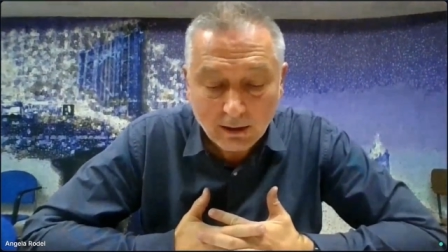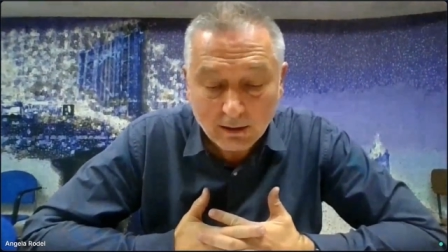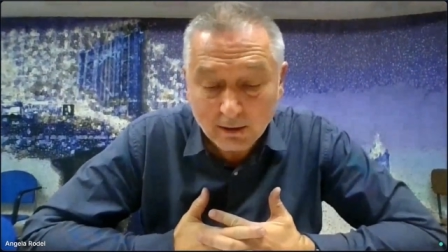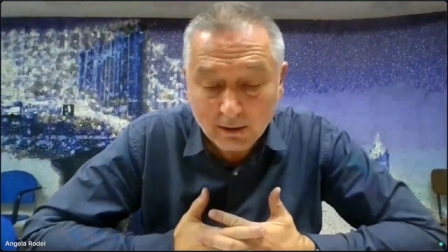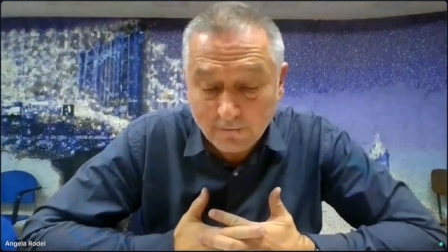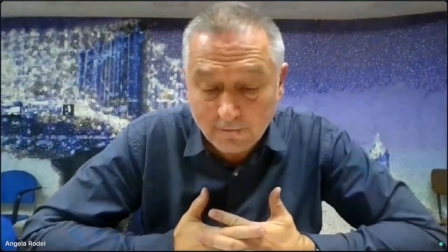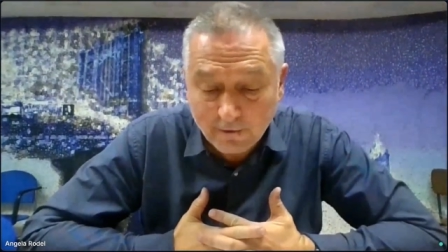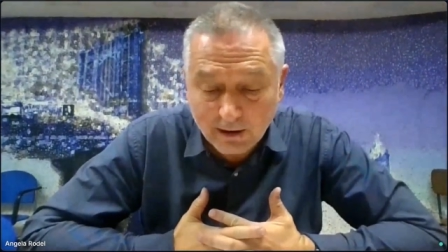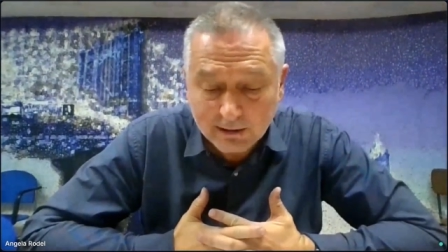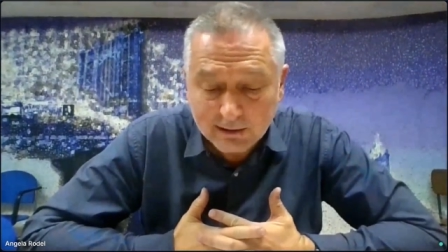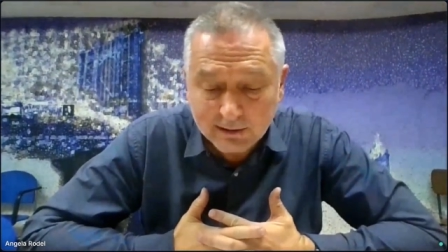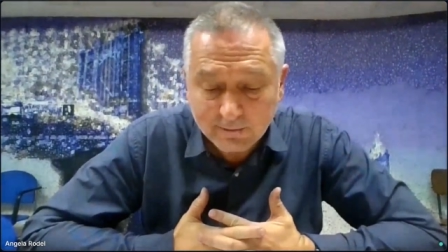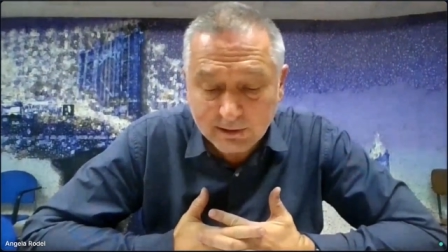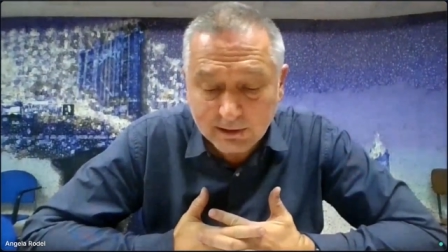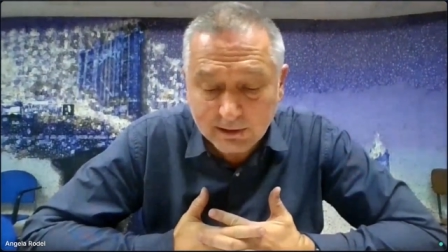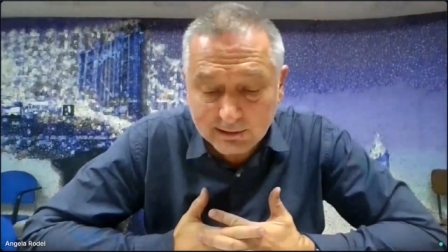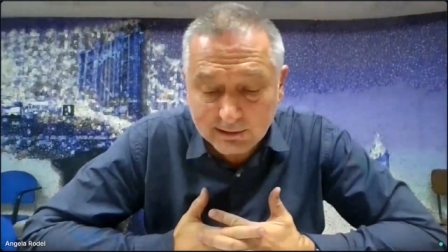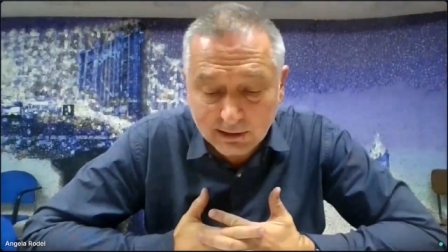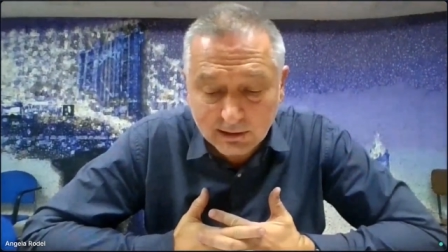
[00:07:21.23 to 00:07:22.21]
in the
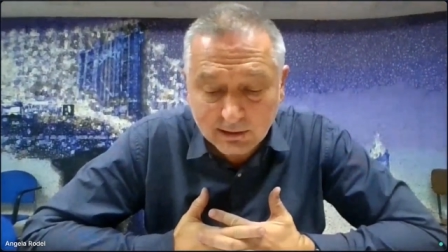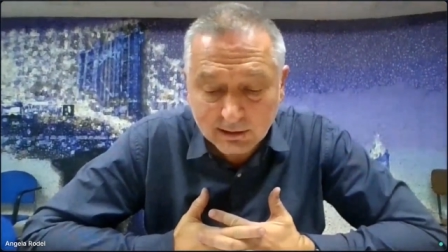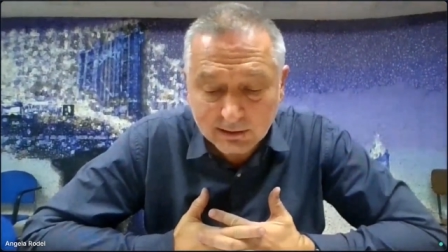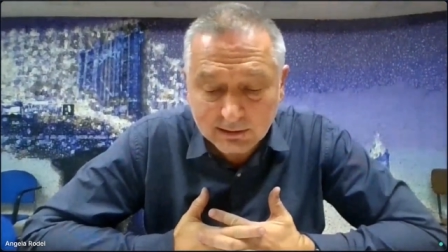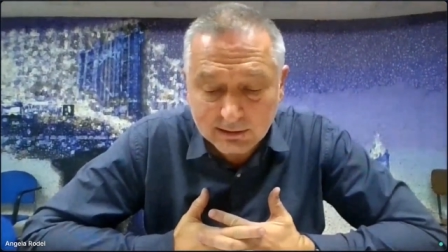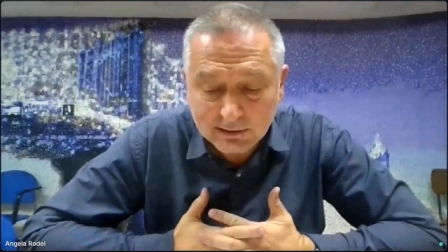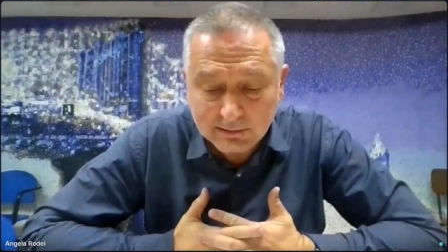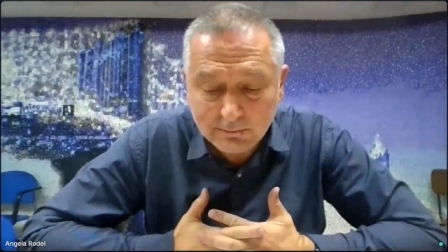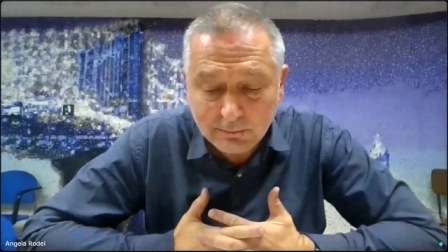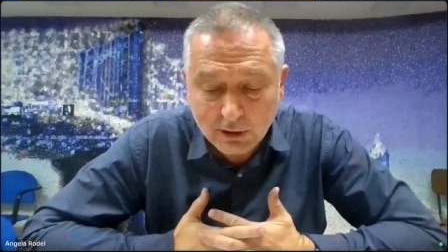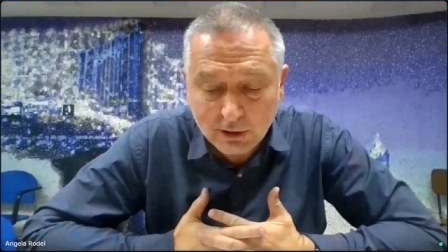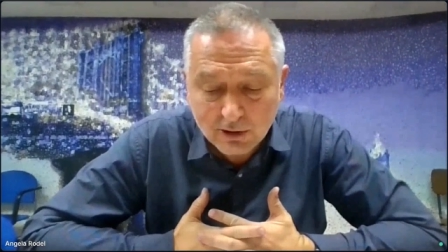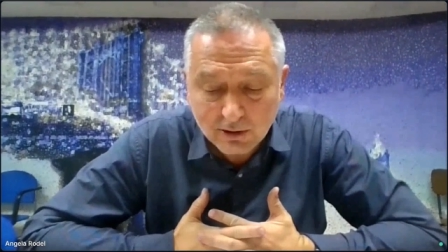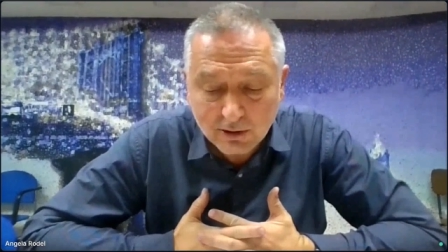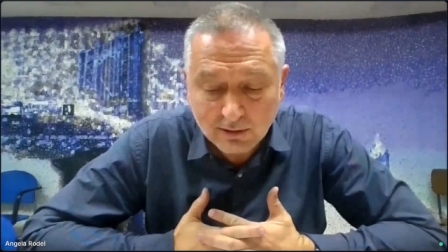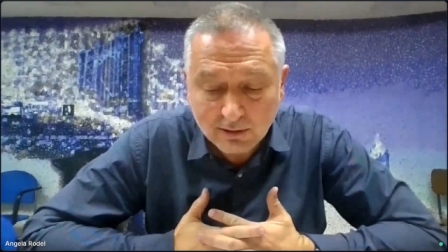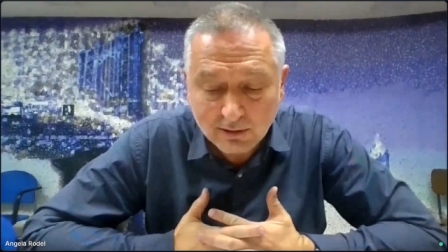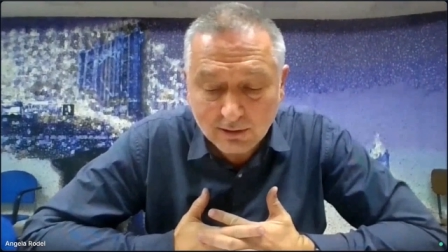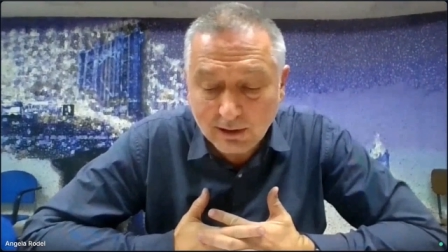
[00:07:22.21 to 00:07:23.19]
face of the secret
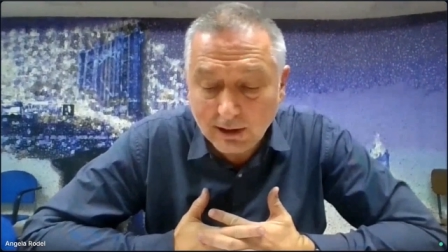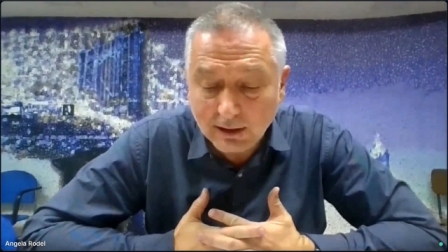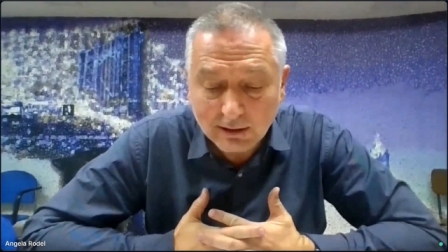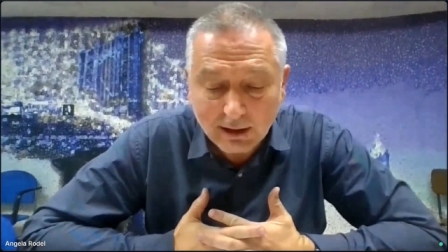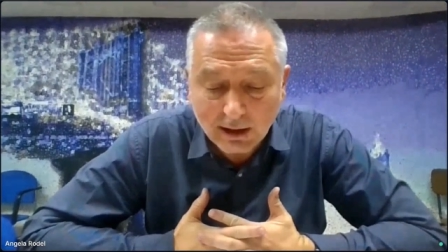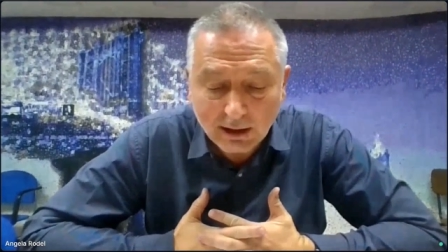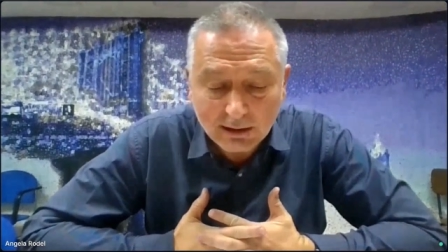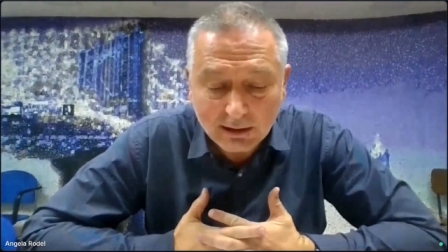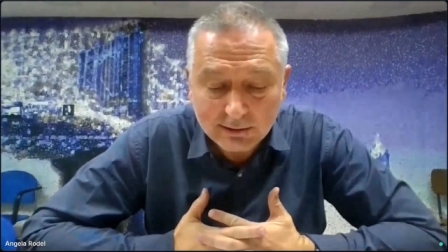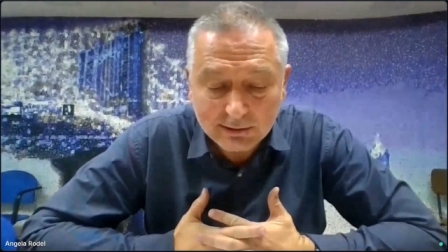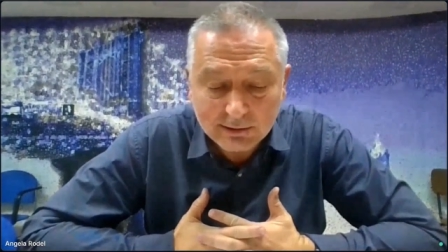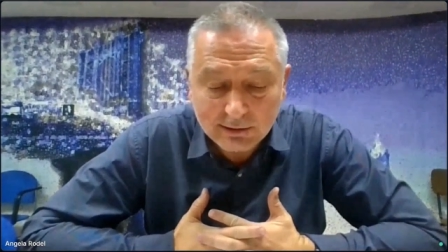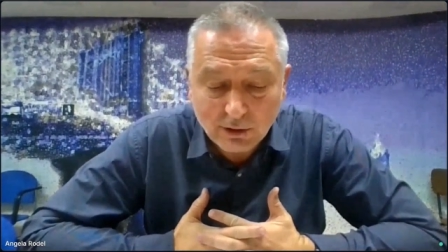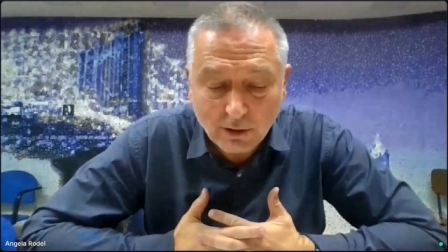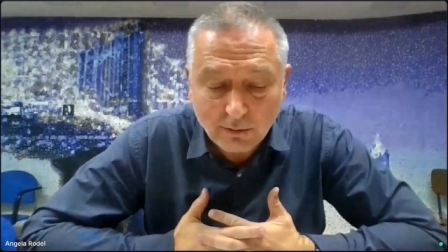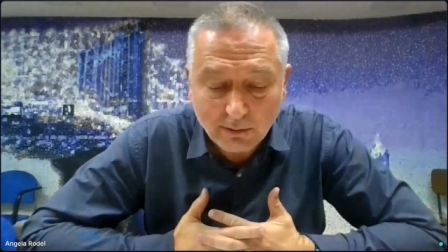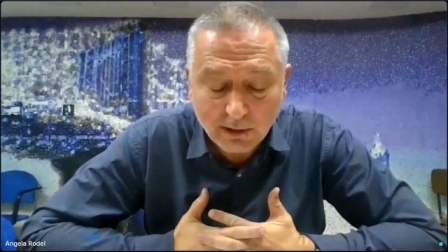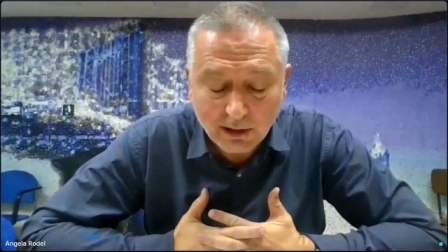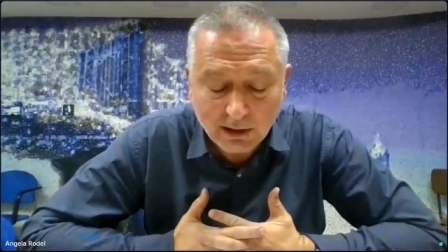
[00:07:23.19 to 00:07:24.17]
suspicions that there
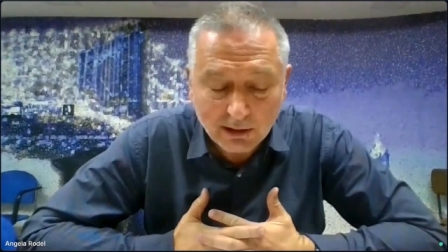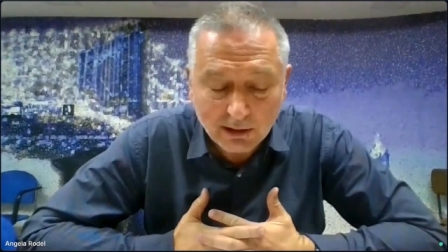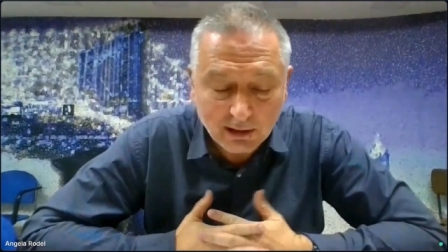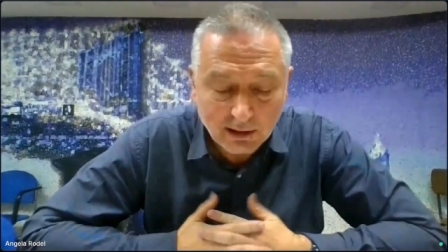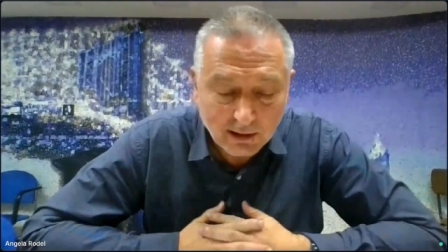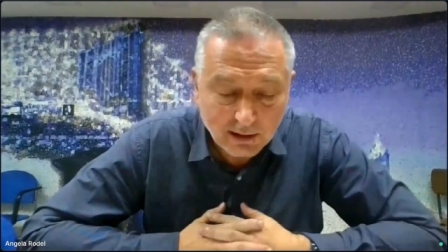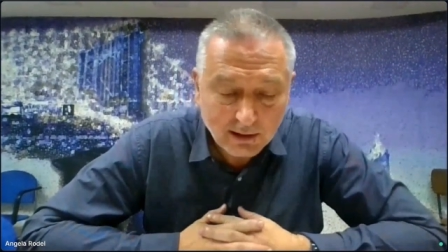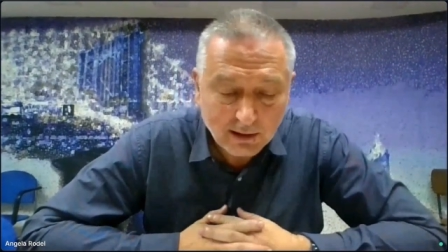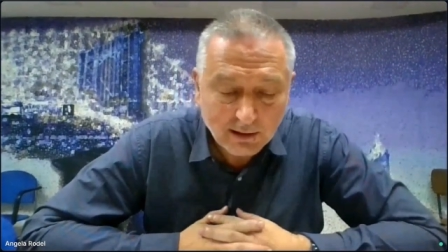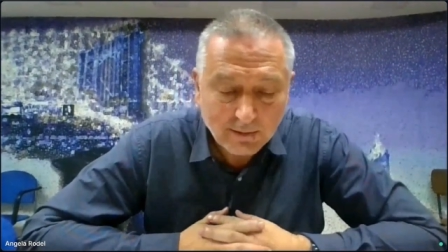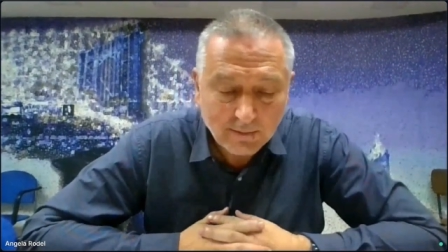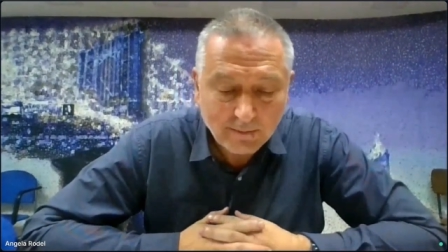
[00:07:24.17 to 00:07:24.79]
is no meaning.